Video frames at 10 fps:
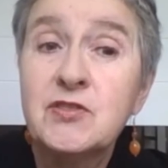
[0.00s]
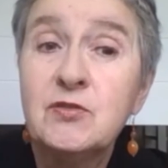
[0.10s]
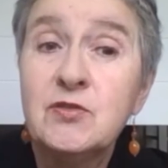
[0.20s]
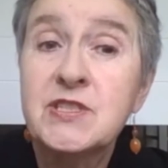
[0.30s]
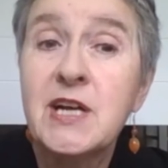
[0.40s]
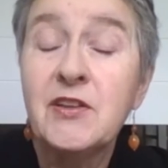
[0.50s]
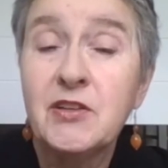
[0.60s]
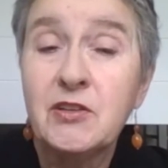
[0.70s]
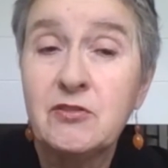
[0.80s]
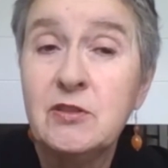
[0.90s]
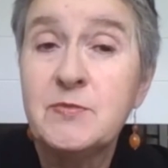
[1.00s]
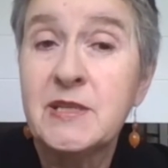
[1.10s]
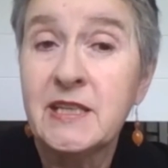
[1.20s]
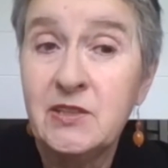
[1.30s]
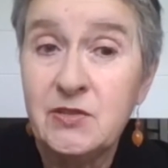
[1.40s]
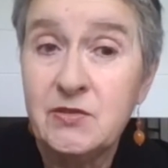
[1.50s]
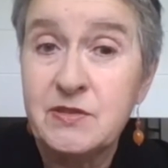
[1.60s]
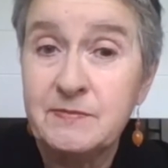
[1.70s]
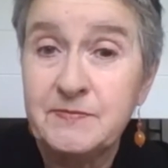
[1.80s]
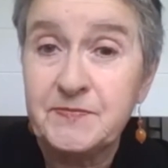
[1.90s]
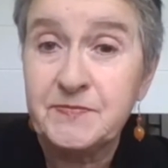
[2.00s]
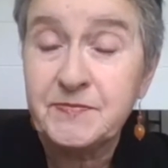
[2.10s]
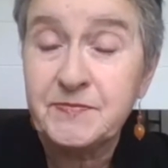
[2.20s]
schools, other groups like Hindus.